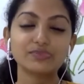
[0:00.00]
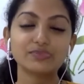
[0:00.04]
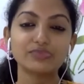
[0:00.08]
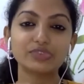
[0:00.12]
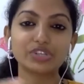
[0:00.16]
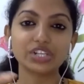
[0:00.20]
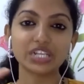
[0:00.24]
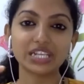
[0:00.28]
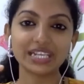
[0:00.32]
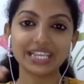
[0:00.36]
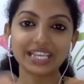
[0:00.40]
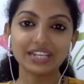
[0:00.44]

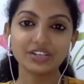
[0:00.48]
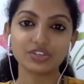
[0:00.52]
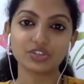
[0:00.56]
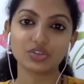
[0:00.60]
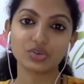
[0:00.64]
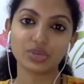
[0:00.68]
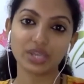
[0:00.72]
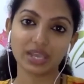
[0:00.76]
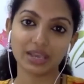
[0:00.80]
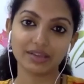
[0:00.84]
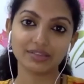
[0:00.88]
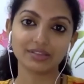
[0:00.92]
bringing
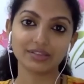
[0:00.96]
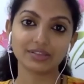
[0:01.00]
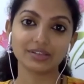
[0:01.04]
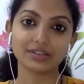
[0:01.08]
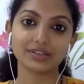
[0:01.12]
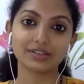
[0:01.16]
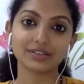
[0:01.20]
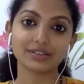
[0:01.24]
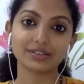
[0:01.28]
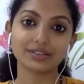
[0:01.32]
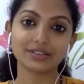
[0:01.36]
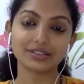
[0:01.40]
together
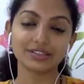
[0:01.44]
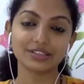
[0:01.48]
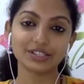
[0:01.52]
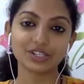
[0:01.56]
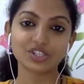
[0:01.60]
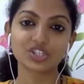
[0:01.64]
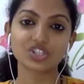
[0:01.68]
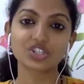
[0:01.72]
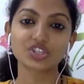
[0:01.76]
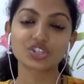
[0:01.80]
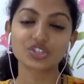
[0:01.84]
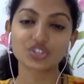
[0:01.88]

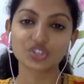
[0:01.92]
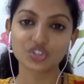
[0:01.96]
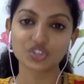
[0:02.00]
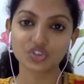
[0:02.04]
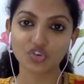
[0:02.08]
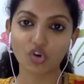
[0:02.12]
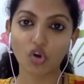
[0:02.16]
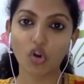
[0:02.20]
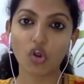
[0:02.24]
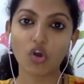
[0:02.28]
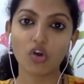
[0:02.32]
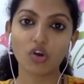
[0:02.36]
this
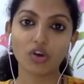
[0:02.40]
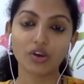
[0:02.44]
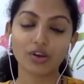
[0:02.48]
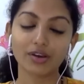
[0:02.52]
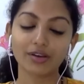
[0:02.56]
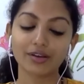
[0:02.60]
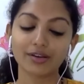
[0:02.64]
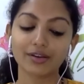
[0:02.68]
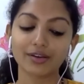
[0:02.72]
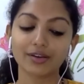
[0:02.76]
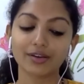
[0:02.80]
strong